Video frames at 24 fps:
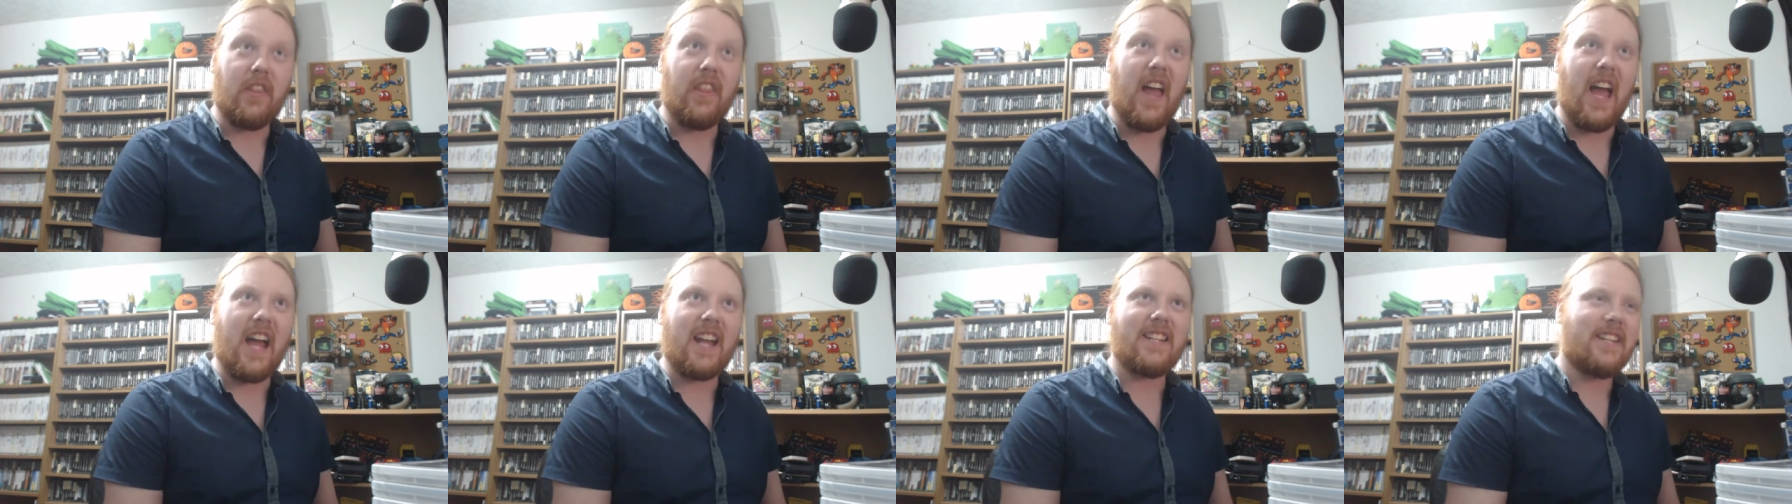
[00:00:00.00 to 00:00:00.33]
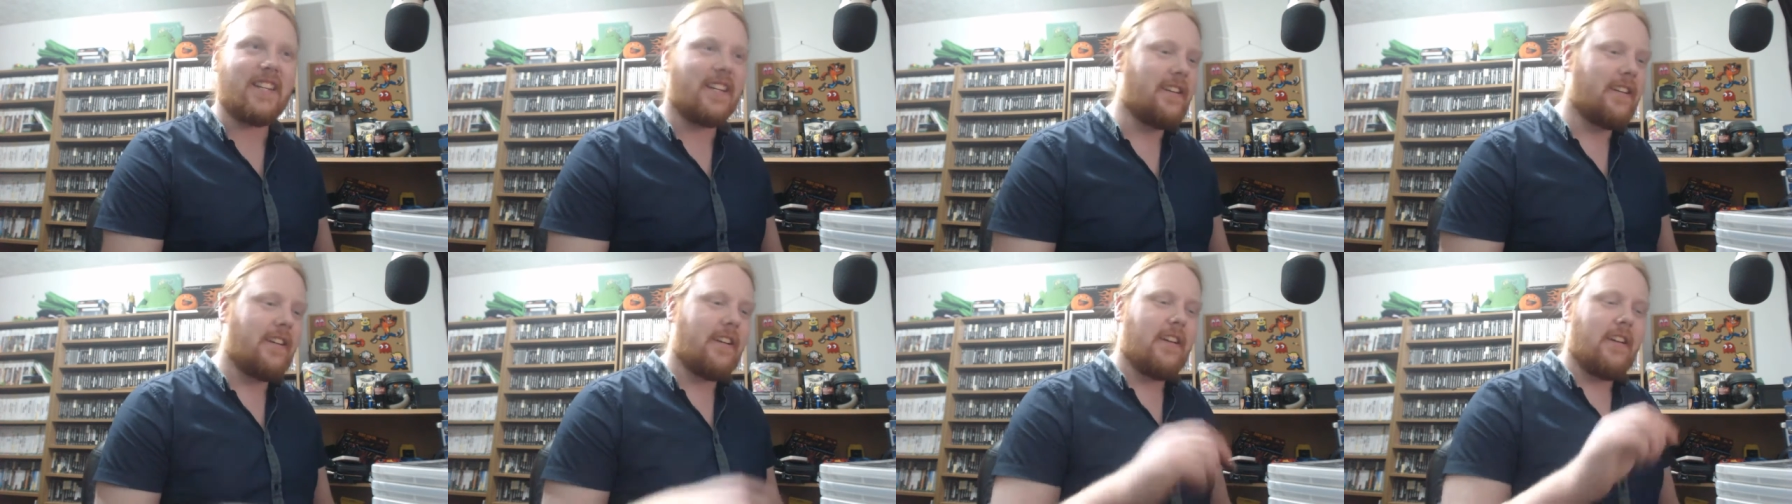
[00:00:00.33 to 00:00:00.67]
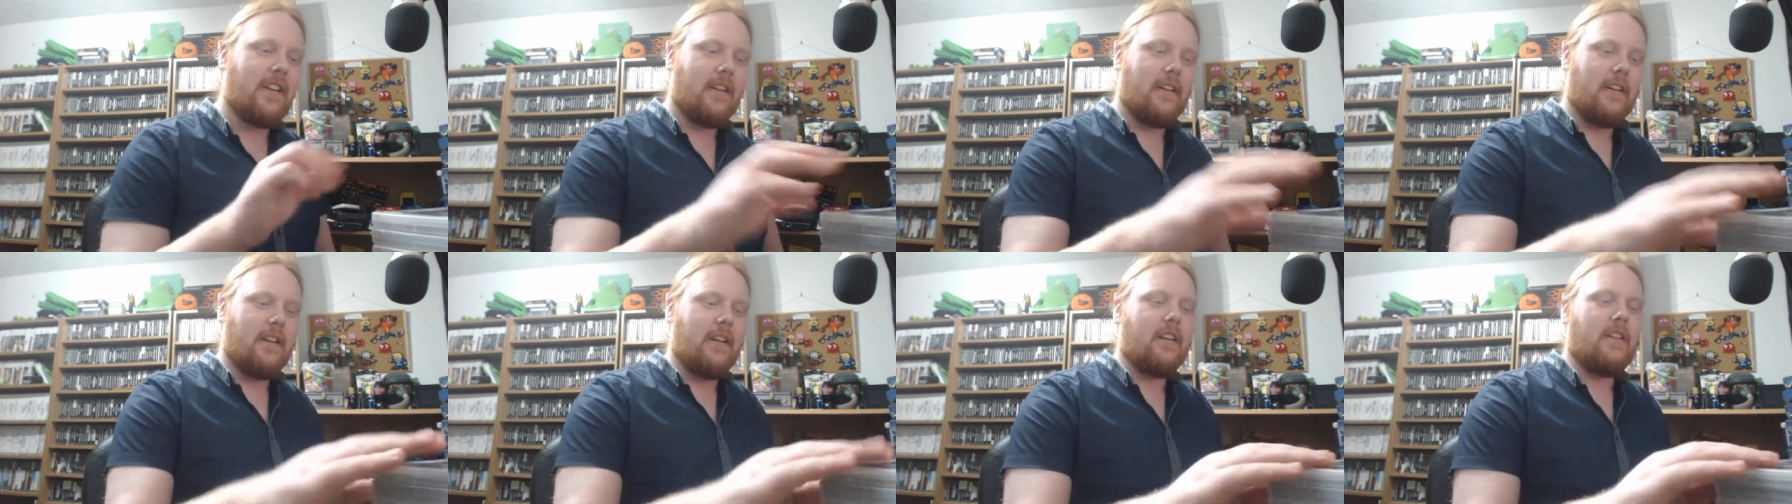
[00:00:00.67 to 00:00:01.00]
that
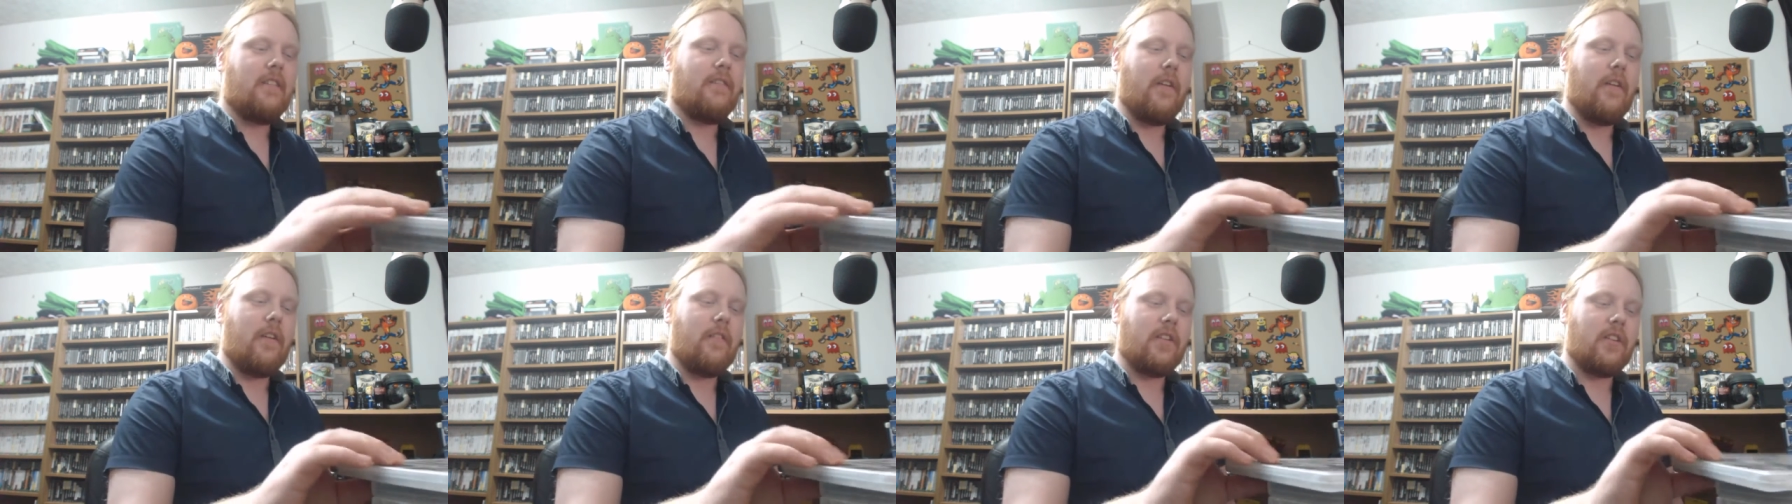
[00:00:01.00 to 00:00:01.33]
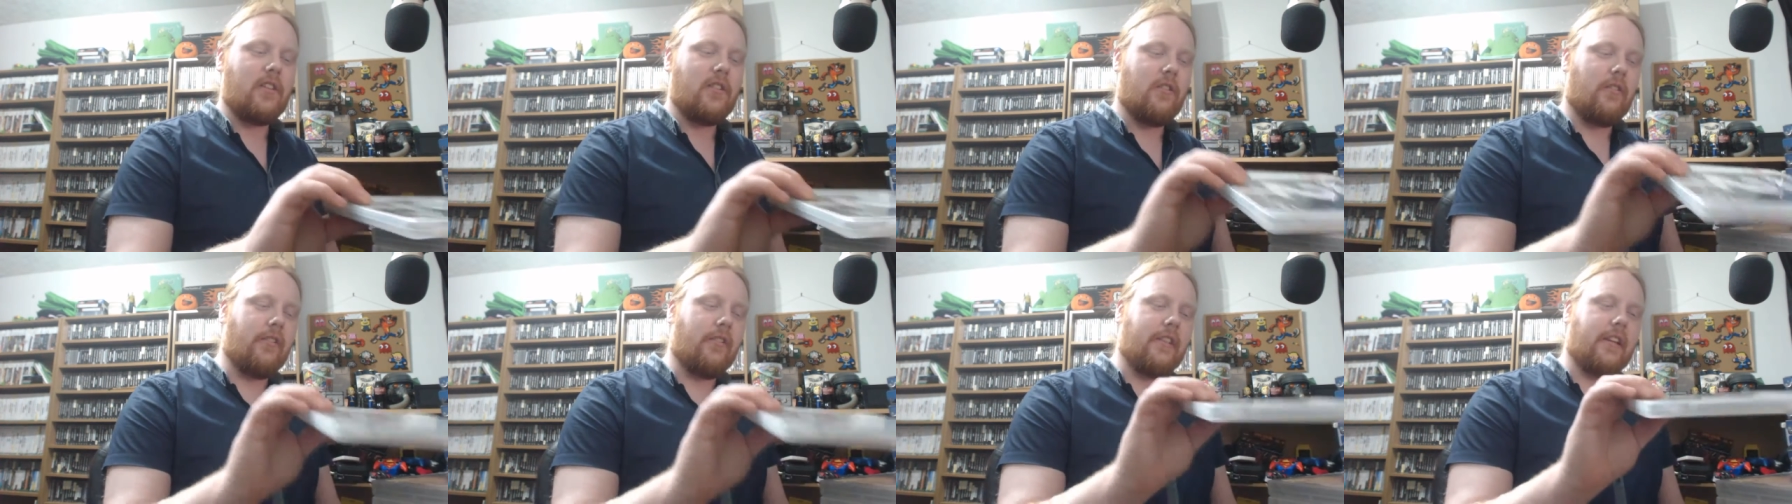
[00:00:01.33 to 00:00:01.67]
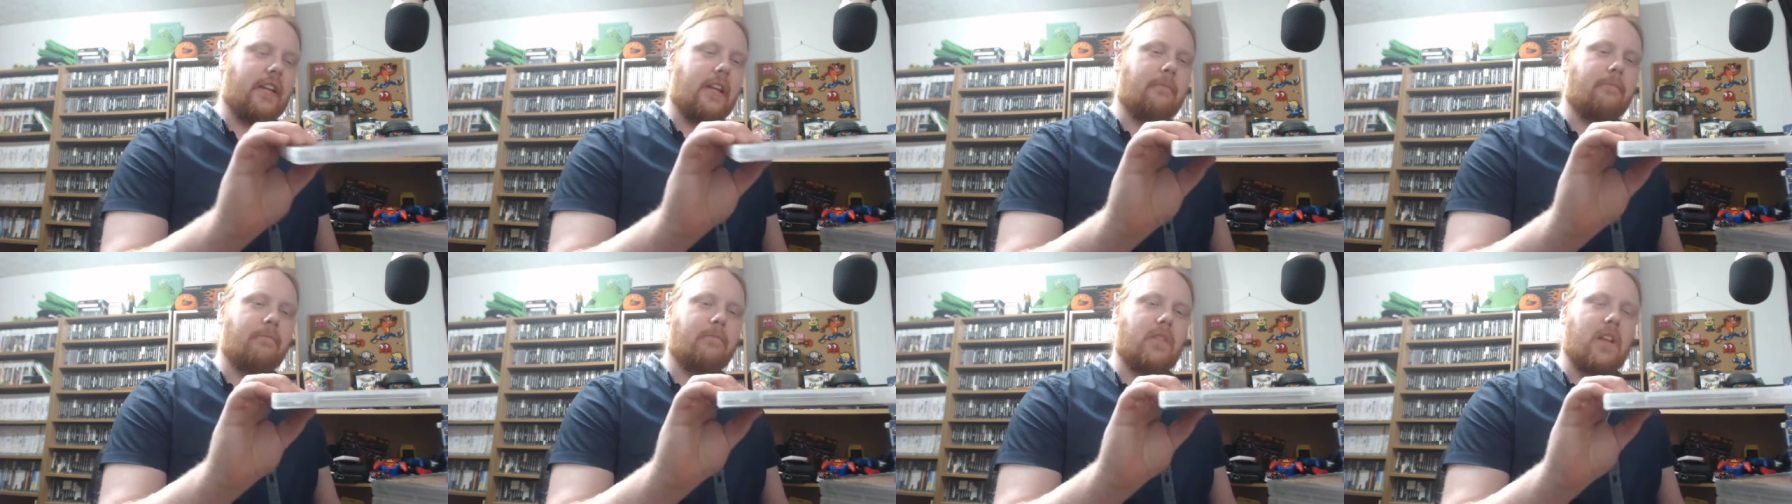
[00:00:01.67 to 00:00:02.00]
very shortly.